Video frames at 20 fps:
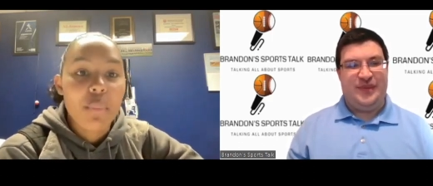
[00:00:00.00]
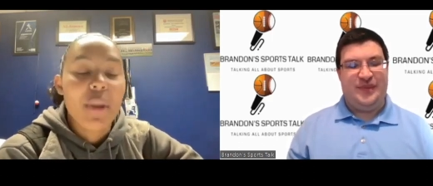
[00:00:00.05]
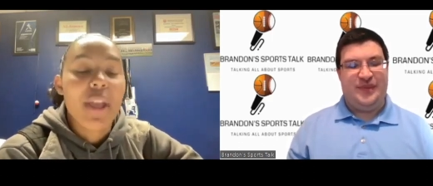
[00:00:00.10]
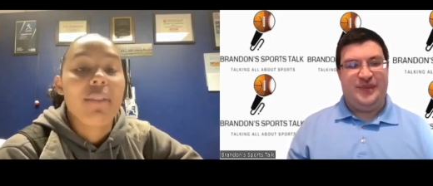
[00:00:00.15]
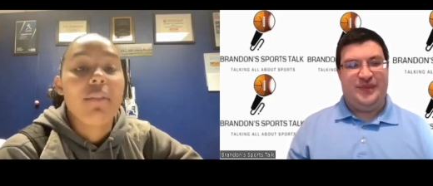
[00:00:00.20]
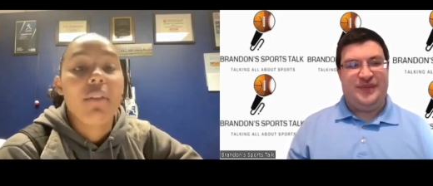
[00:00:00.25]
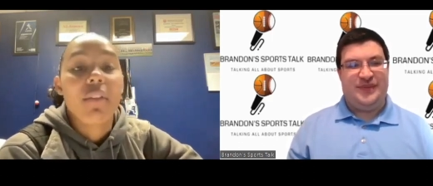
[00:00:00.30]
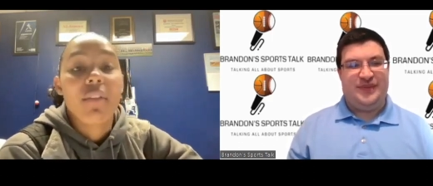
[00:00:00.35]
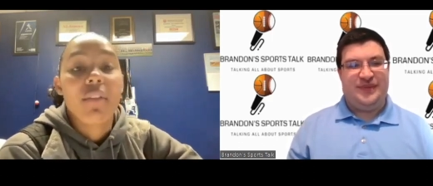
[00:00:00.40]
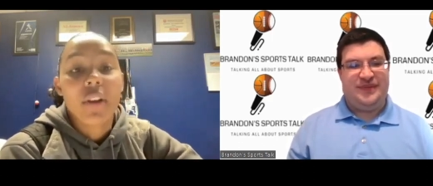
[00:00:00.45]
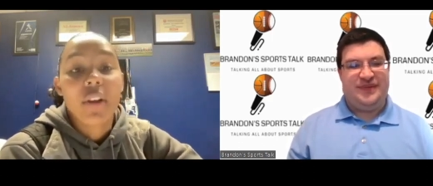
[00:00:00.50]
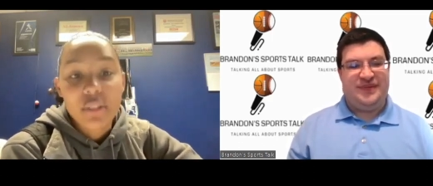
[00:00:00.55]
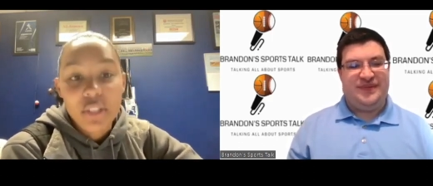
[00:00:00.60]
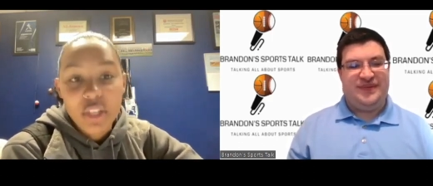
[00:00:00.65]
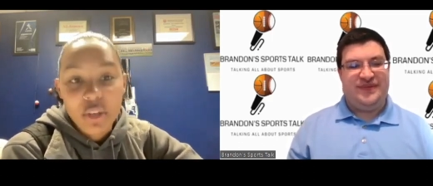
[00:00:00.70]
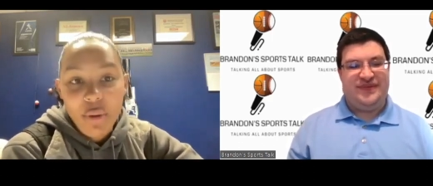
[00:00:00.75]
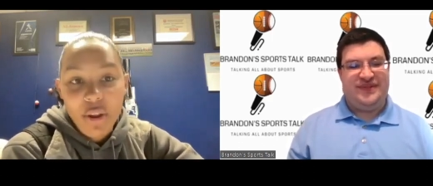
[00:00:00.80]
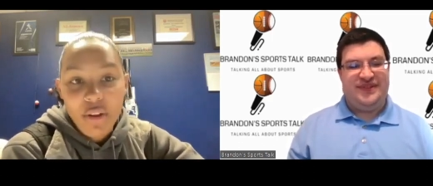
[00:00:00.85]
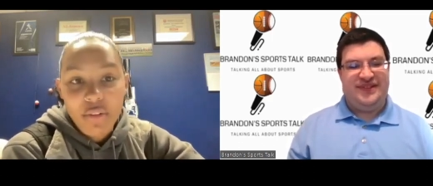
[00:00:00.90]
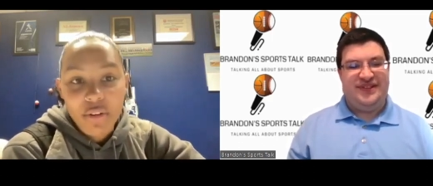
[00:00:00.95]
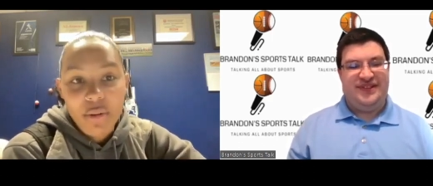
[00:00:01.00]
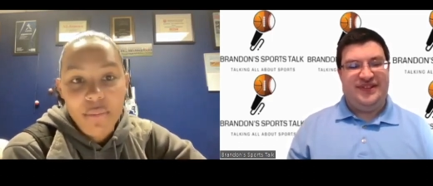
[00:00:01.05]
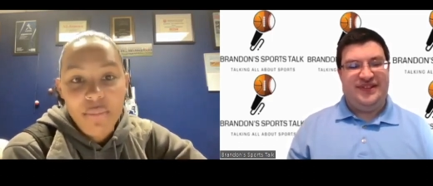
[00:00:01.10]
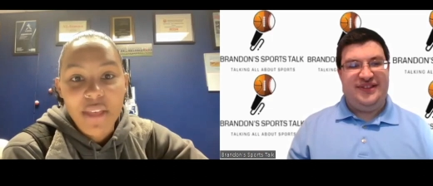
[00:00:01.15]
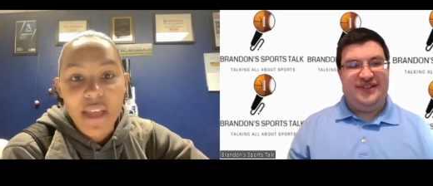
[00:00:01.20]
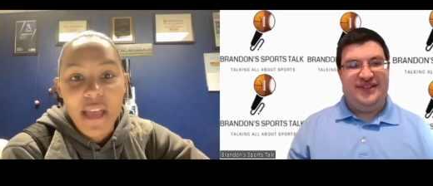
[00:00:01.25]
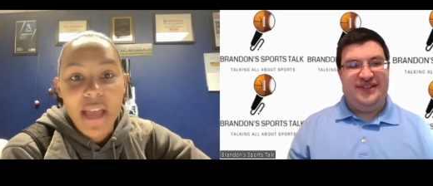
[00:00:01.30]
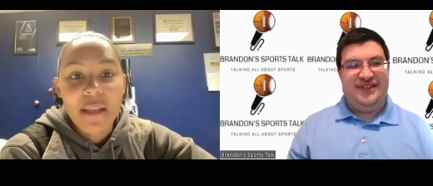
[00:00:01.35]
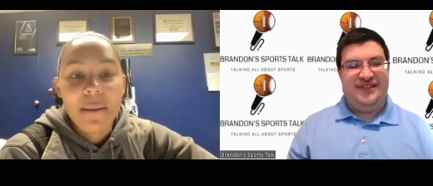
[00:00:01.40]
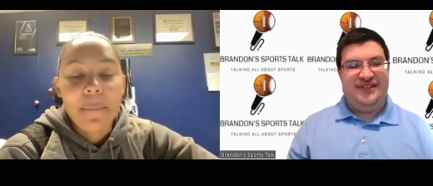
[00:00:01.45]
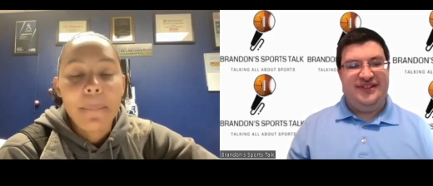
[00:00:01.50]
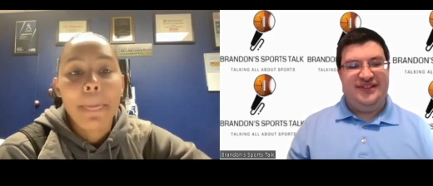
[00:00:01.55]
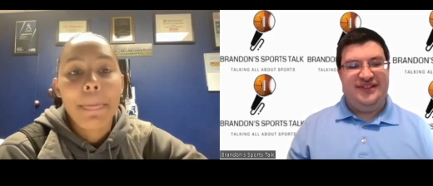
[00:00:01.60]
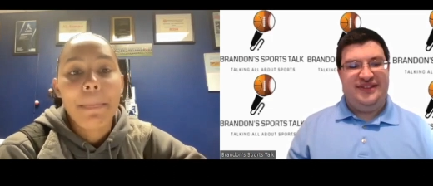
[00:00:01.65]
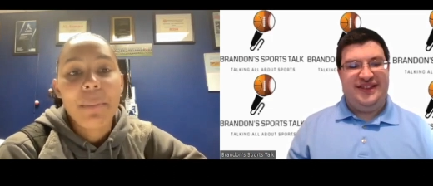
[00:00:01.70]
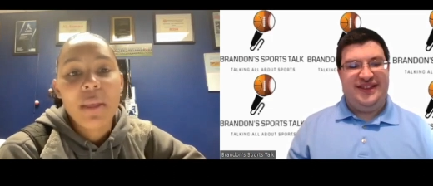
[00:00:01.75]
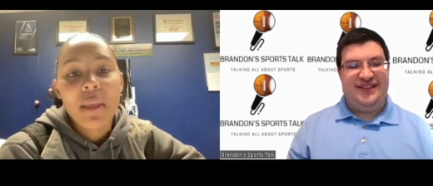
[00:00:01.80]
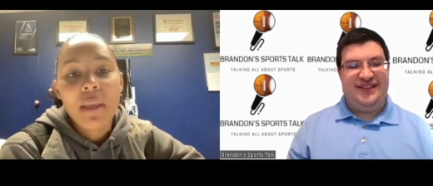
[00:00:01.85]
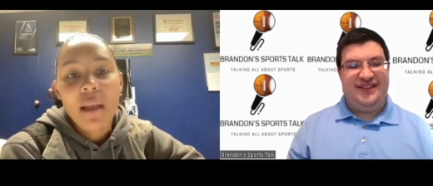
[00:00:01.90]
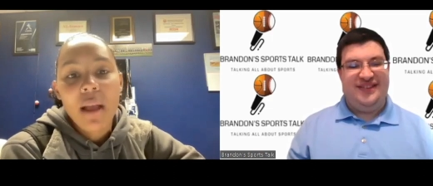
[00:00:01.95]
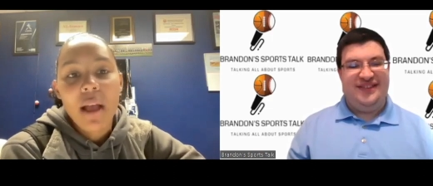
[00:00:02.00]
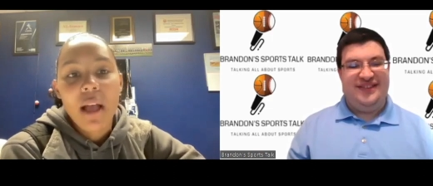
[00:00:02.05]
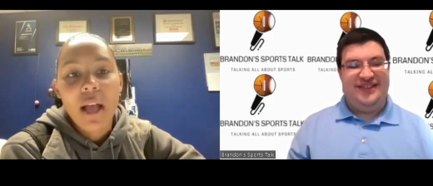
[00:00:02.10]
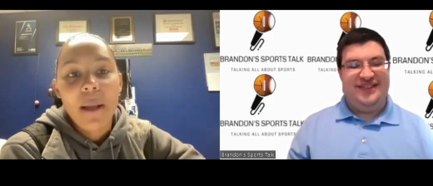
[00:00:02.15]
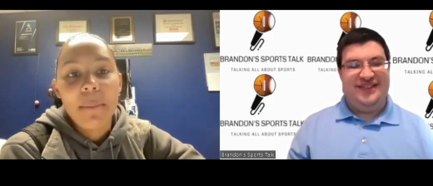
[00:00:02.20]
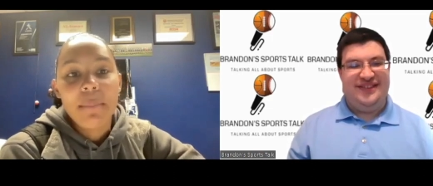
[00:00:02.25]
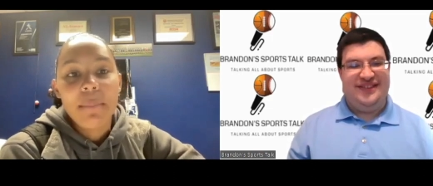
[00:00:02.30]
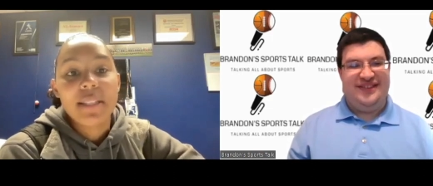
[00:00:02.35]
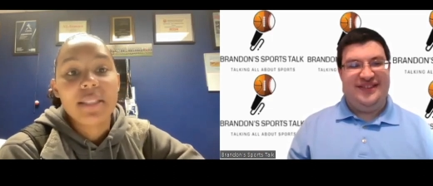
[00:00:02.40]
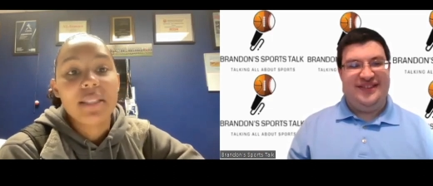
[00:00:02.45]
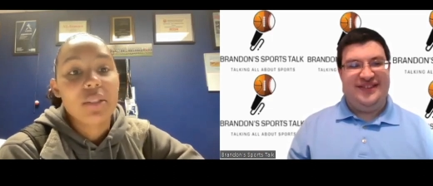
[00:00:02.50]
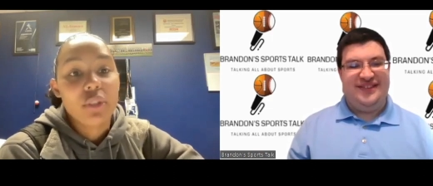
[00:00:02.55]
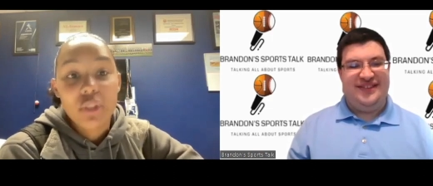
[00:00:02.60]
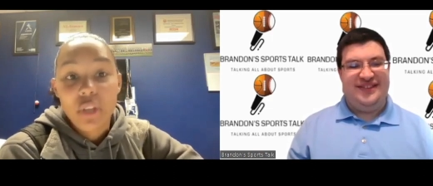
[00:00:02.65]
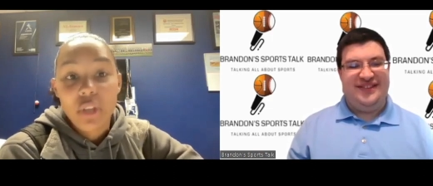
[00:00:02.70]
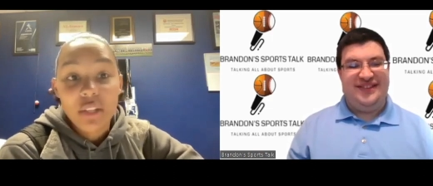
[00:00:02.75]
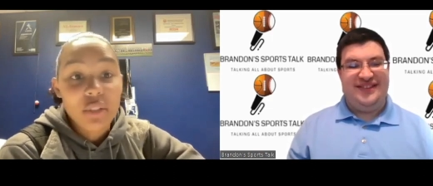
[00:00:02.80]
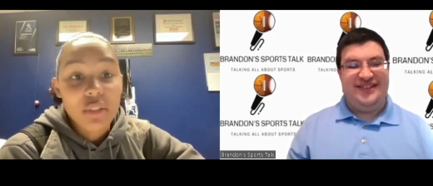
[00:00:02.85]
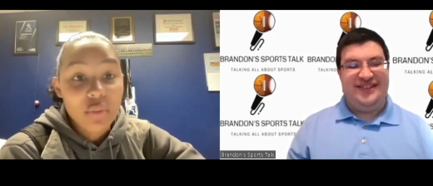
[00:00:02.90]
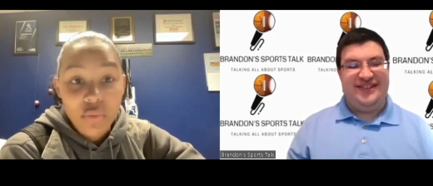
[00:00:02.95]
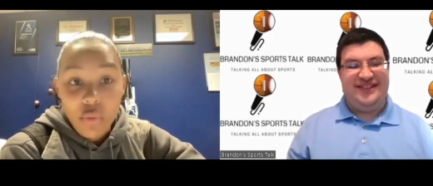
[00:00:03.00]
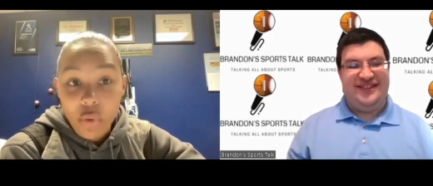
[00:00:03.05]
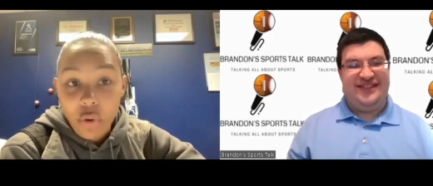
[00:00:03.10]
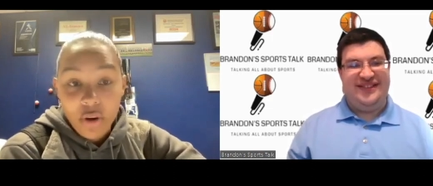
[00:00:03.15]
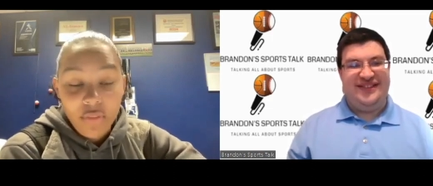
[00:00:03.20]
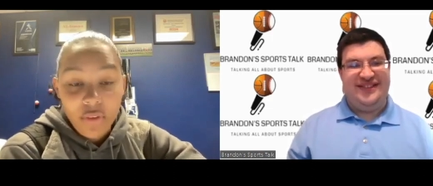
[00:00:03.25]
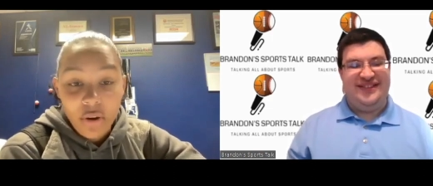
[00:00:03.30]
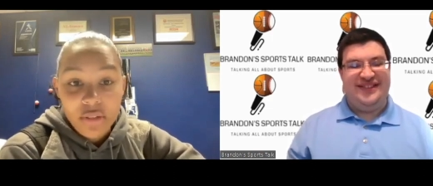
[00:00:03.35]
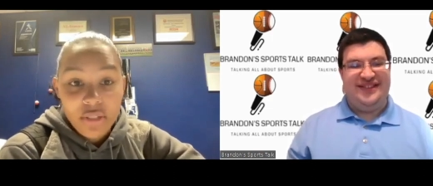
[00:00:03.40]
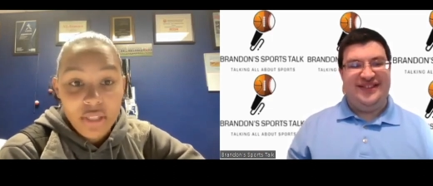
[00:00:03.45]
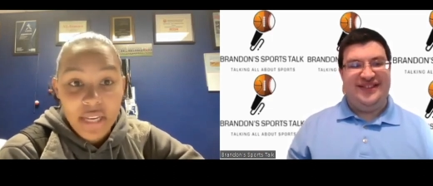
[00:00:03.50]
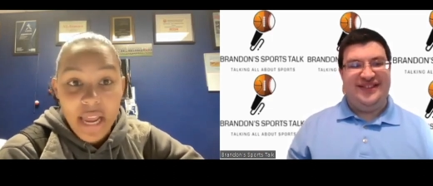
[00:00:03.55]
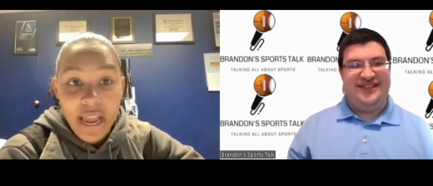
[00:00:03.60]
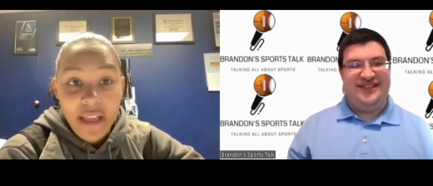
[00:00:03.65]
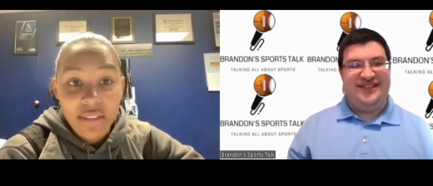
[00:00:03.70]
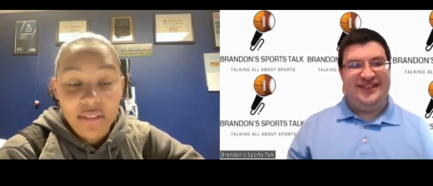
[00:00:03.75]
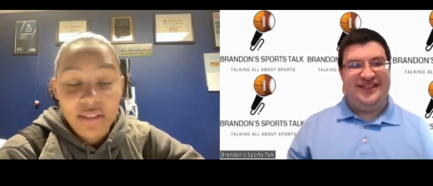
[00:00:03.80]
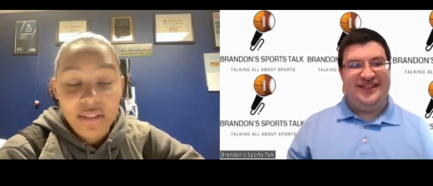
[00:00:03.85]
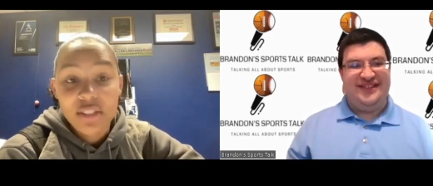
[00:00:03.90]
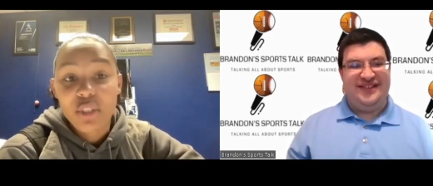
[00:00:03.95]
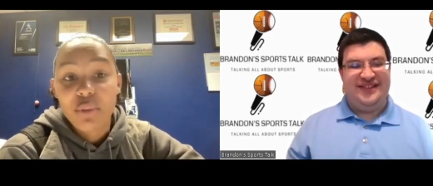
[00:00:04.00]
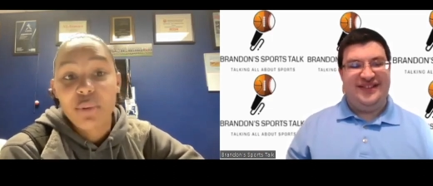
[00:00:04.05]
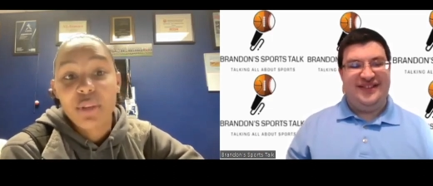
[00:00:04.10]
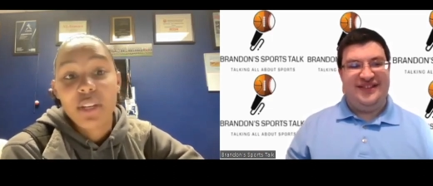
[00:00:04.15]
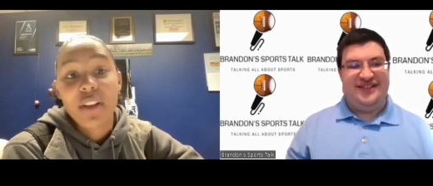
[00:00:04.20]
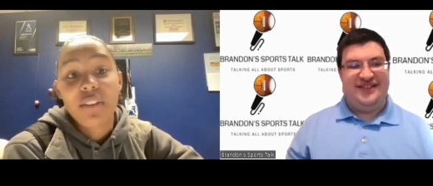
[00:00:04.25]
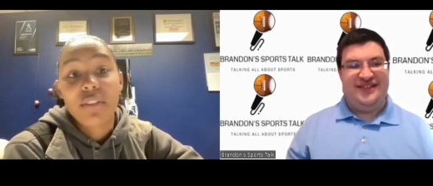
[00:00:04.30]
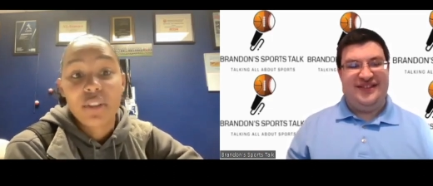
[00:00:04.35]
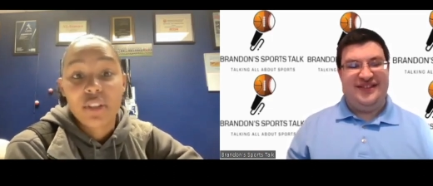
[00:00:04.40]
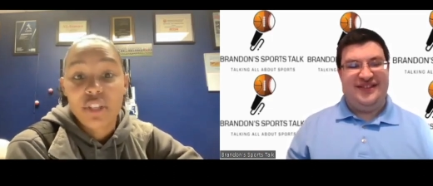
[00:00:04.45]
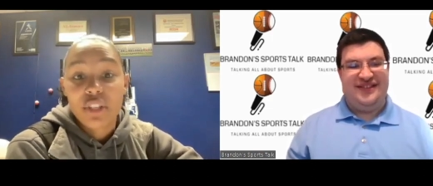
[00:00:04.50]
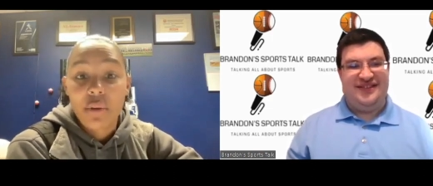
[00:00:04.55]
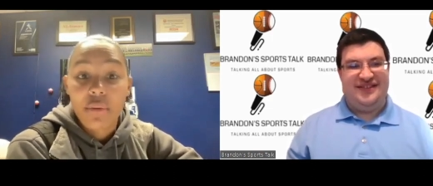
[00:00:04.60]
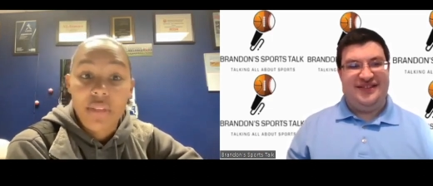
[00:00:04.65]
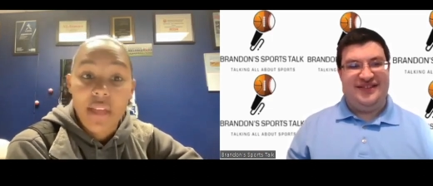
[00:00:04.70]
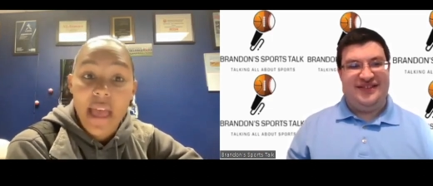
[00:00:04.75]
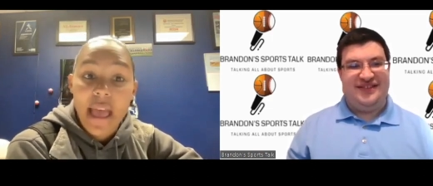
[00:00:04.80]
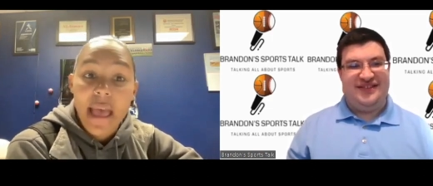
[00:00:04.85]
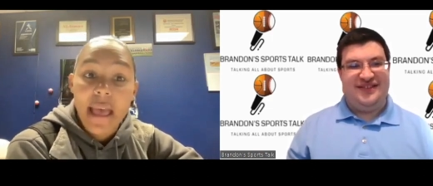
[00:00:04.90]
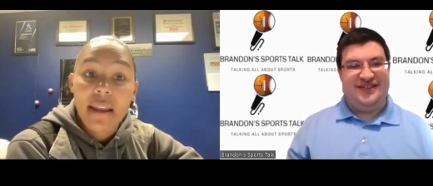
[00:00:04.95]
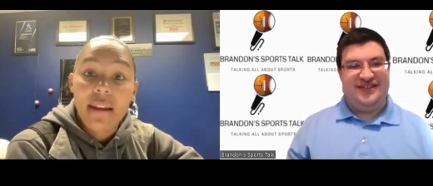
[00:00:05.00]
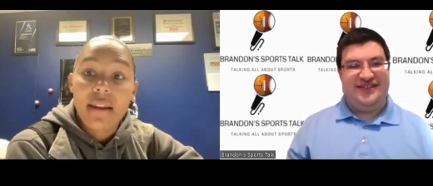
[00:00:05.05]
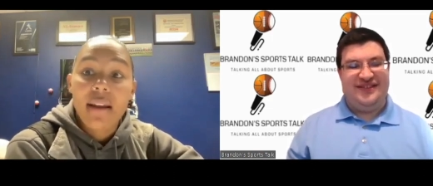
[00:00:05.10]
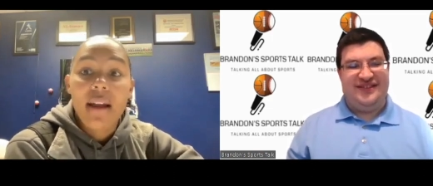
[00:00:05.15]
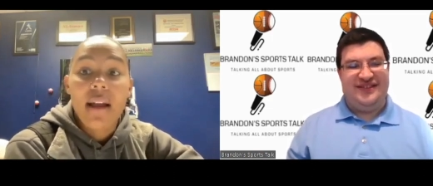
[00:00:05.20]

Speaker 1: We have a varsity weight room that is just for varsity athletes. So we definitely show that.